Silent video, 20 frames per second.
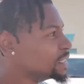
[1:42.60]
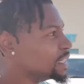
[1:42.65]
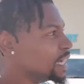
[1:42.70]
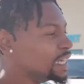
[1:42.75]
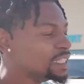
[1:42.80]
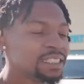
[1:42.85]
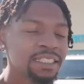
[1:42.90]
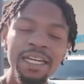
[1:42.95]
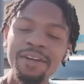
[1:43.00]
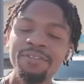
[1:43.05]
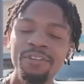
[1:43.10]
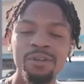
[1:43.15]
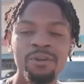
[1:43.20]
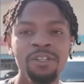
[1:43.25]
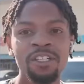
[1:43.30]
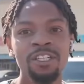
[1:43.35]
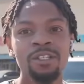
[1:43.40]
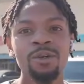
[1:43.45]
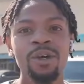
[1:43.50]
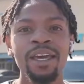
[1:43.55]
it's different
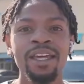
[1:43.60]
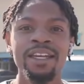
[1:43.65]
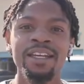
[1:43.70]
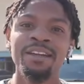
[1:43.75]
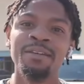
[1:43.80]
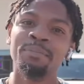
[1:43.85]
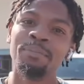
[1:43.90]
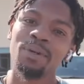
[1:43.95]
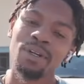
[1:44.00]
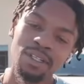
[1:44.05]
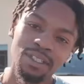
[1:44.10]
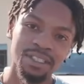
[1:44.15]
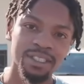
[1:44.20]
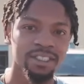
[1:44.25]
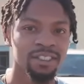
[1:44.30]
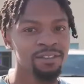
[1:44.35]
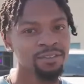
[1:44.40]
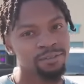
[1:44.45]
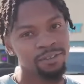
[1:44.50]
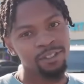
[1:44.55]
when you hit it in
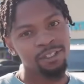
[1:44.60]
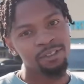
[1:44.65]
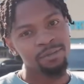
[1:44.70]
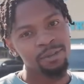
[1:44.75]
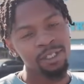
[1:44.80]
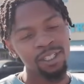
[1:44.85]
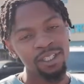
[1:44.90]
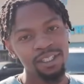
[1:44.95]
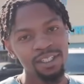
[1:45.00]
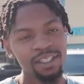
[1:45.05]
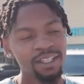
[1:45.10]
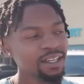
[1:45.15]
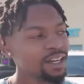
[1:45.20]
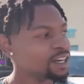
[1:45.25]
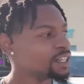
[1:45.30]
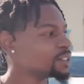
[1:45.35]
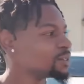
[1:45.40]
person, you feel me? I